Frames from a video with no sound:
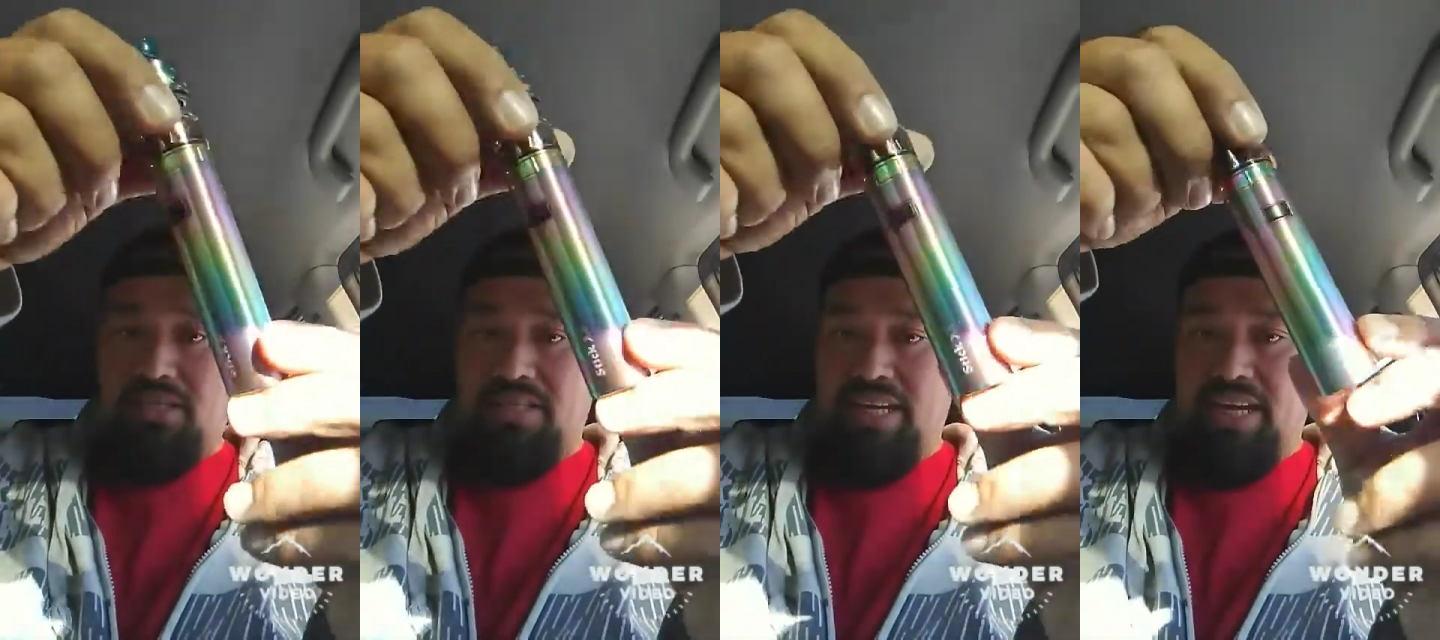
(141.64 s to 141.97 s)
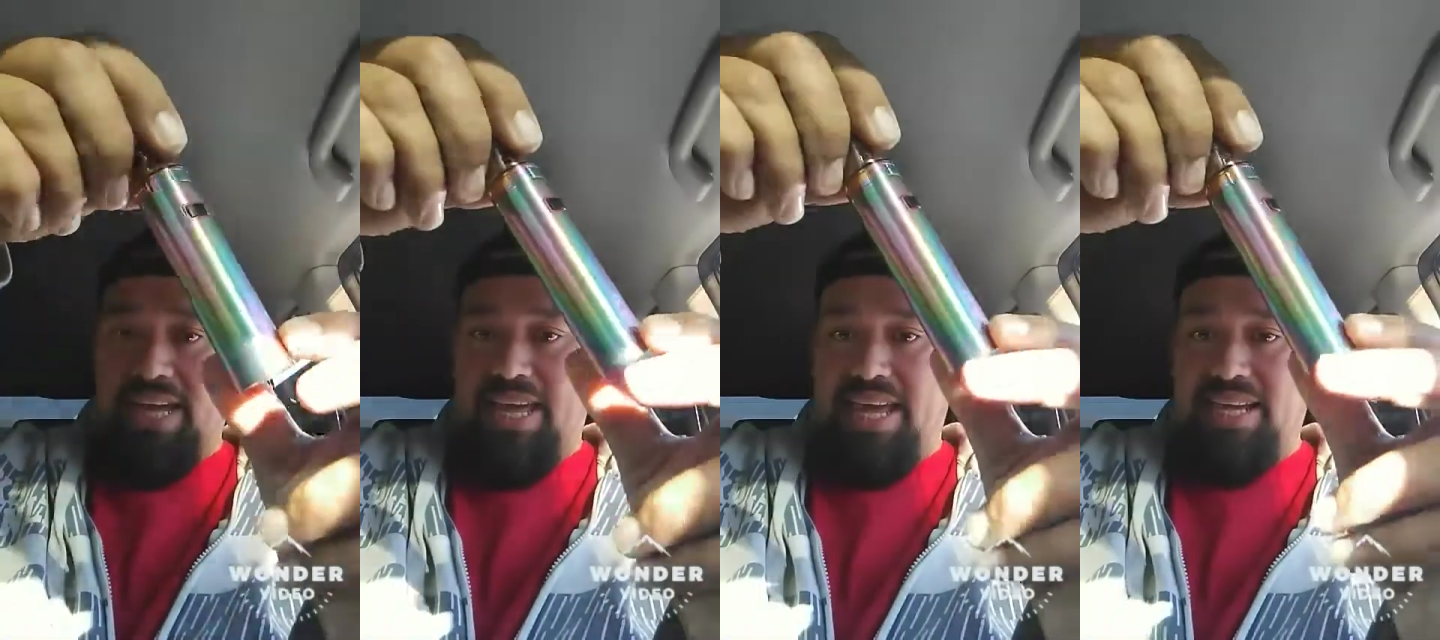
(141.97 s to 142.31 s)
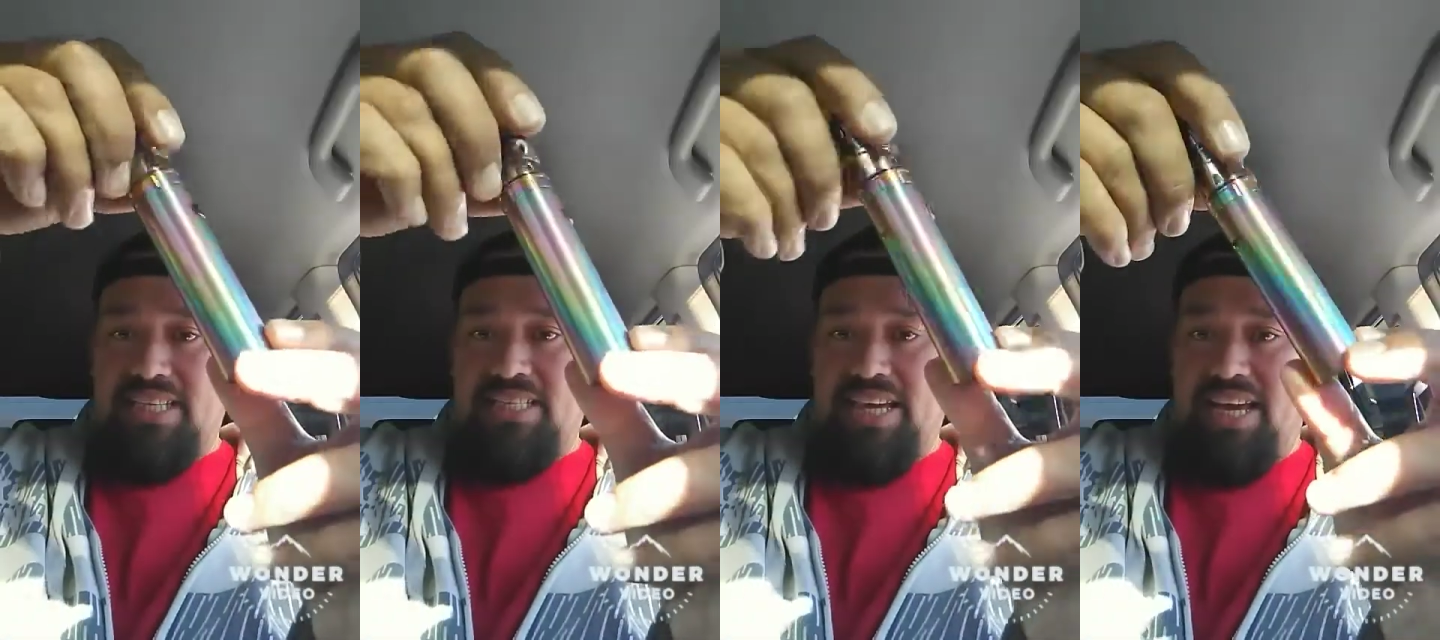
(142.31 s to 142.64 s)
Stick
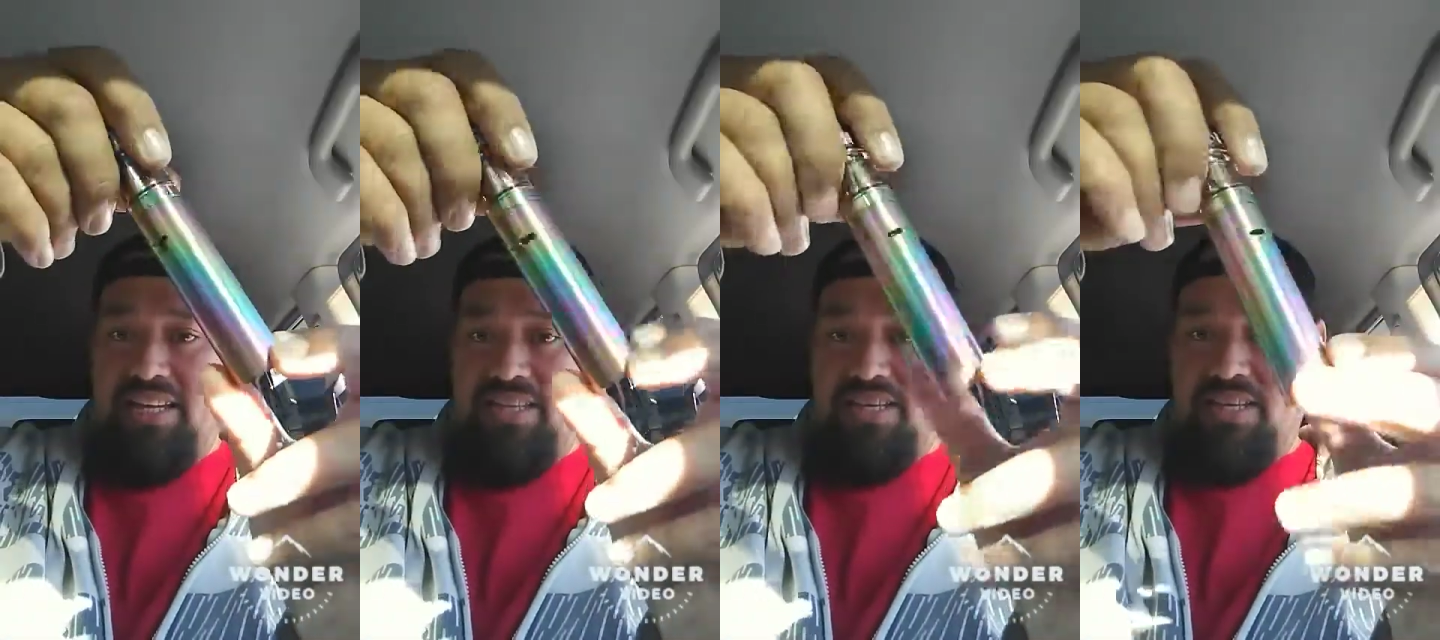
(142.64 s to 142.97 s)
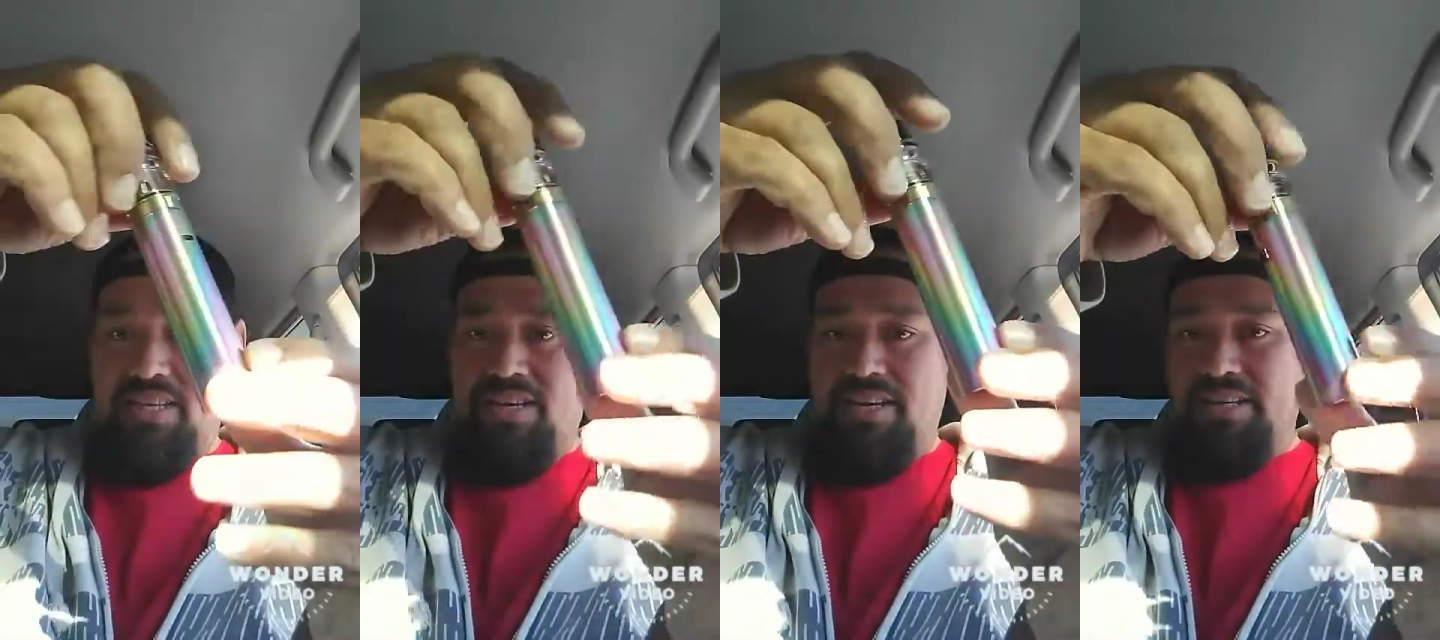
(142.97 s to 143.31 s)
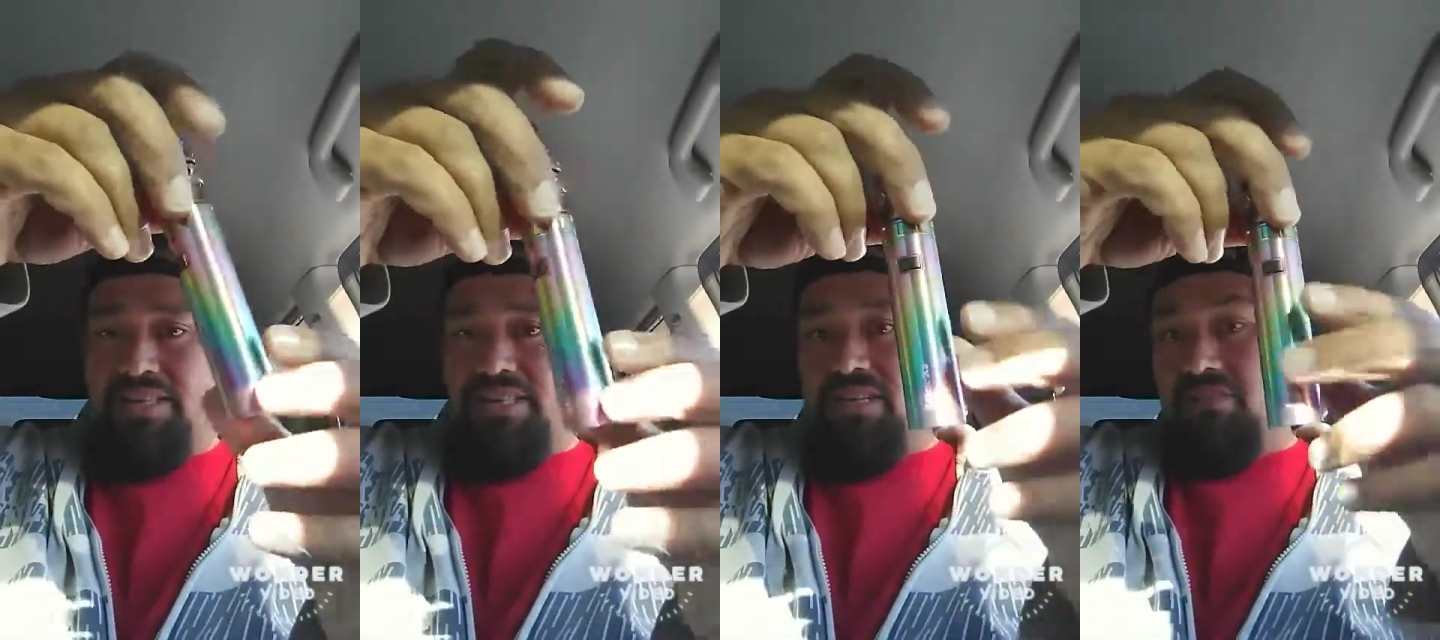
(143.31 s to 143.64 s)
X8.
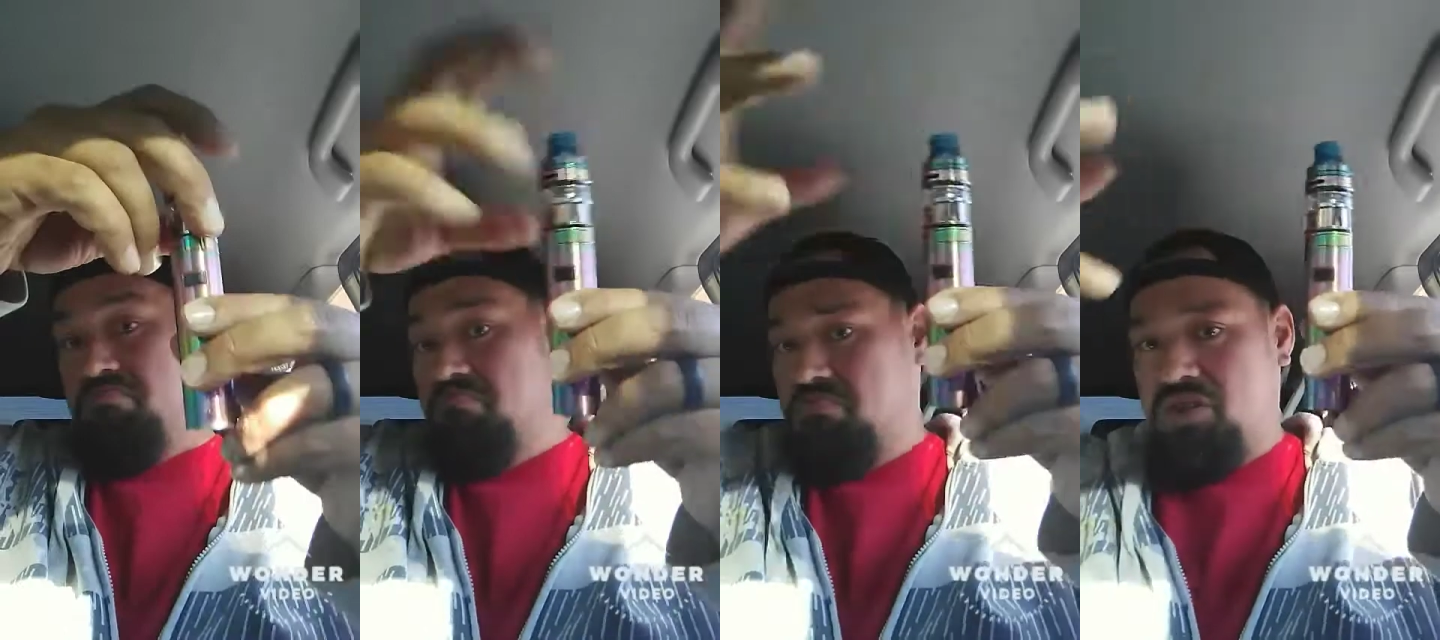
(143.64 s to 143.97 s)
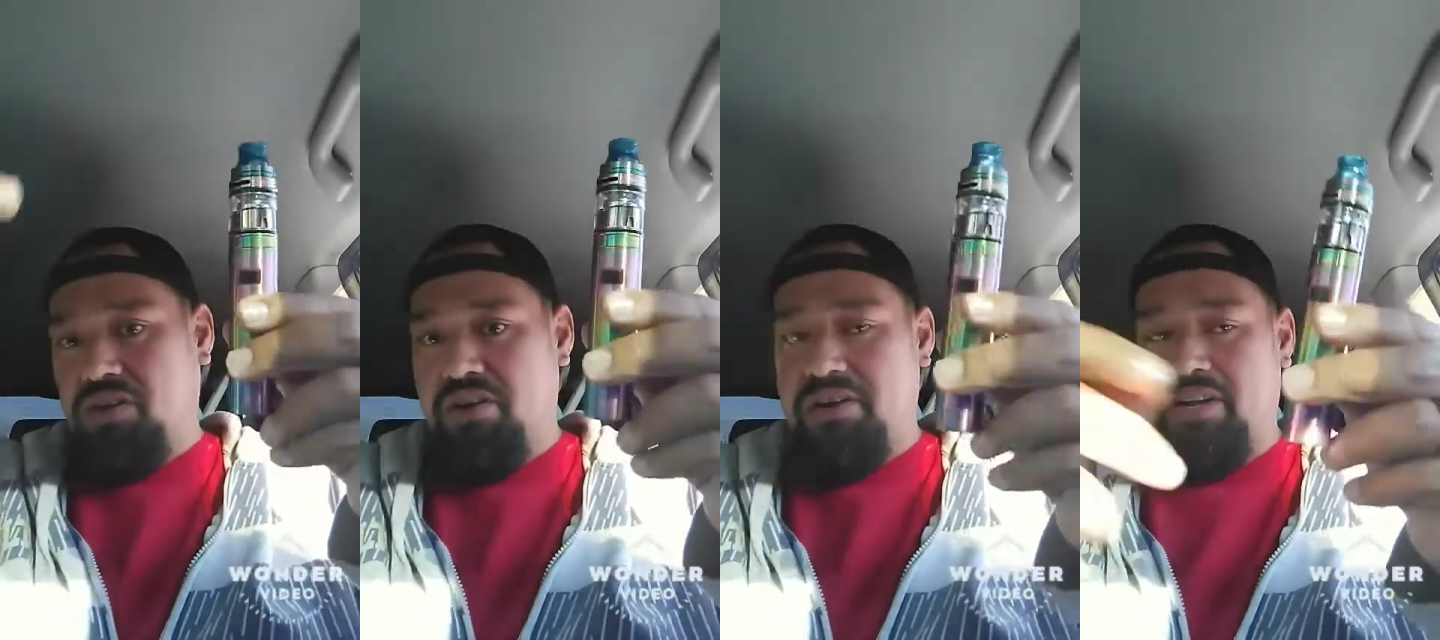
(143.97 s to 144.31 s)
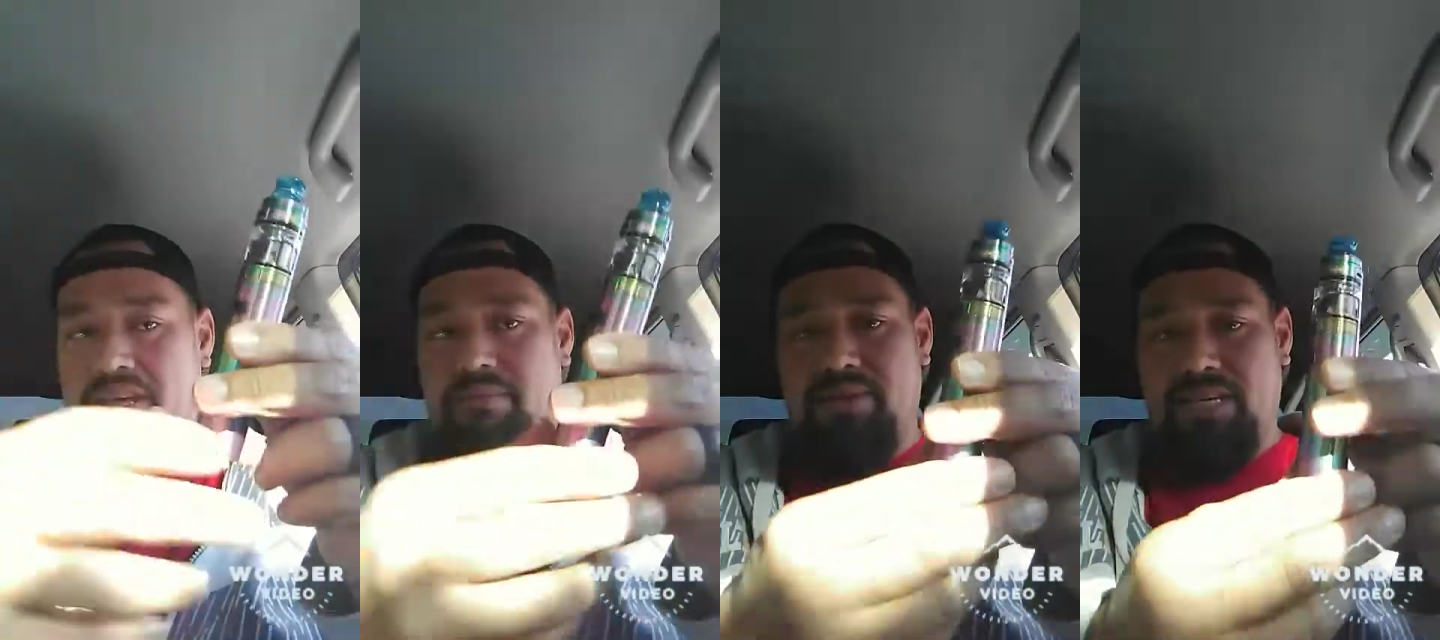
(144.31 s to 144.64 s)
It's a starter
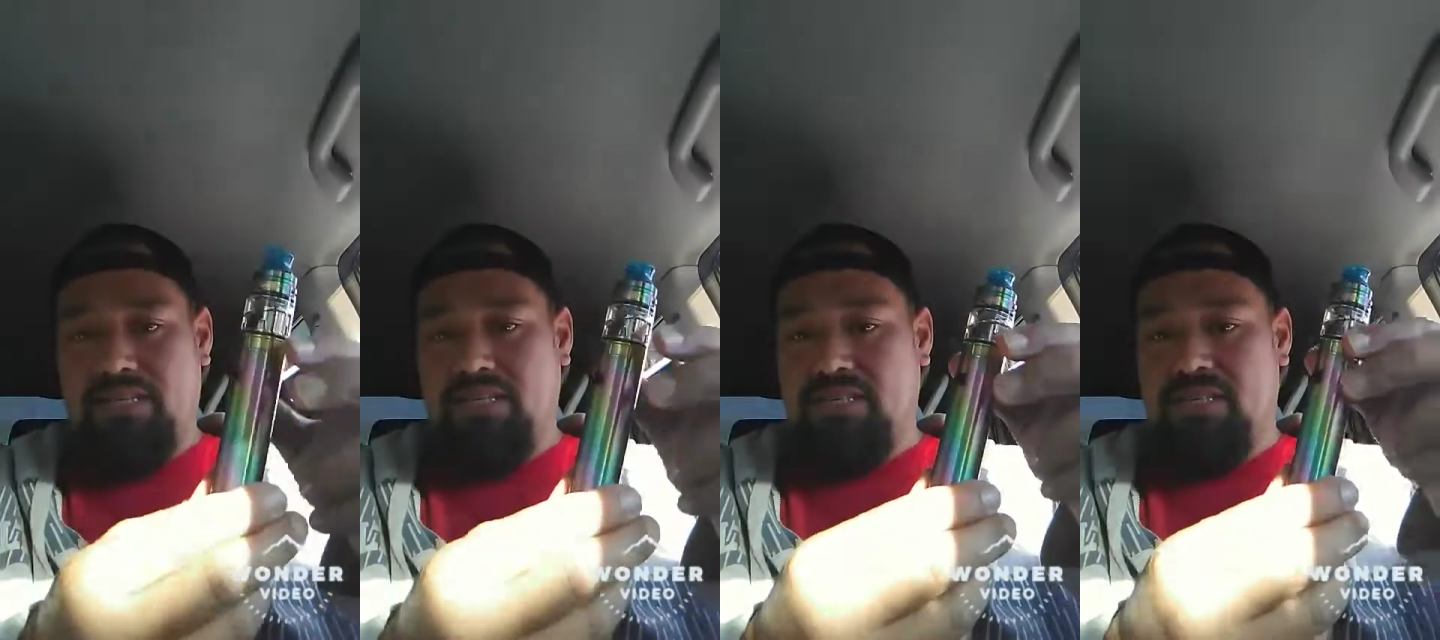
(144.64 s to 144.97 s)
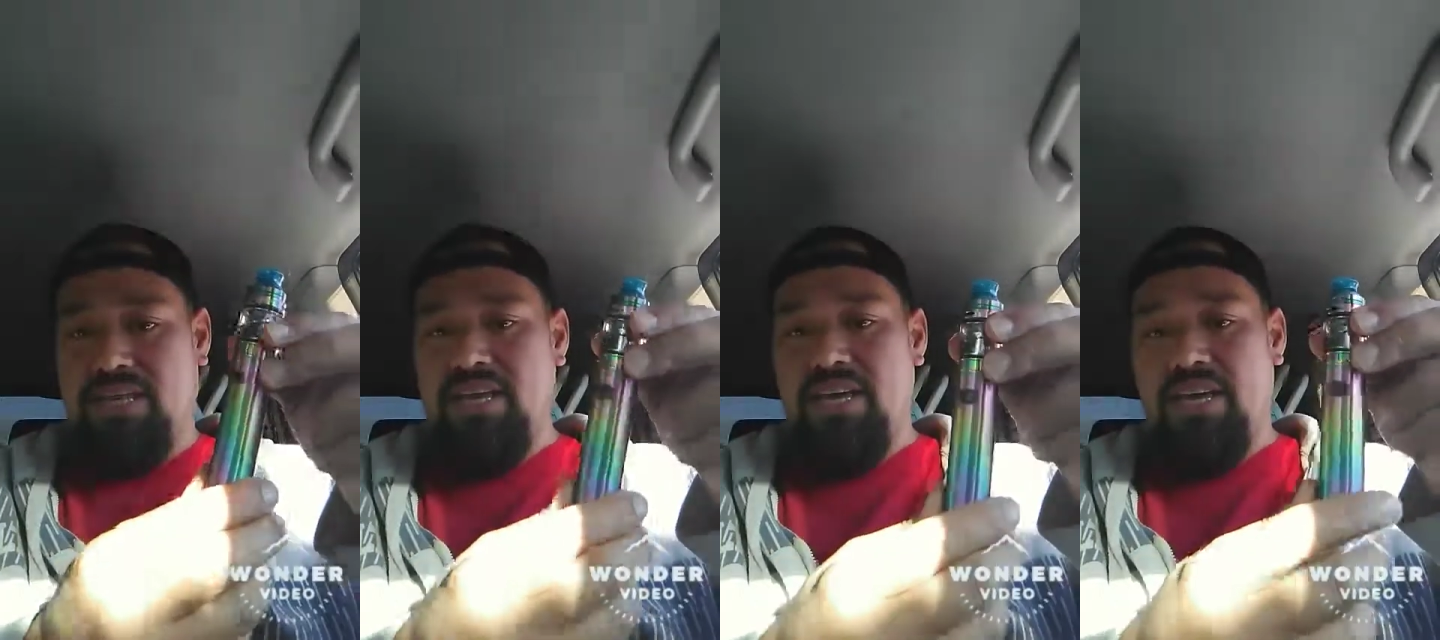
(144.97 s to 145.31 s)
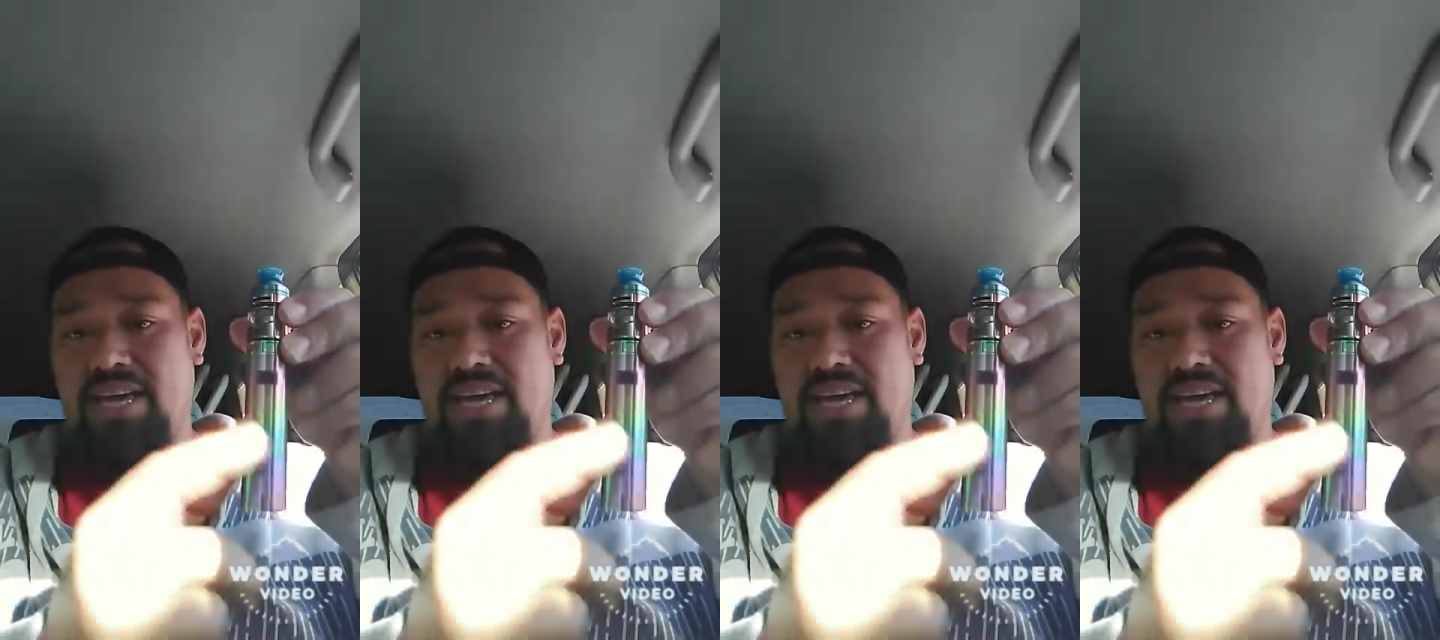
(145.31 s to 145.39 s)
kit basically.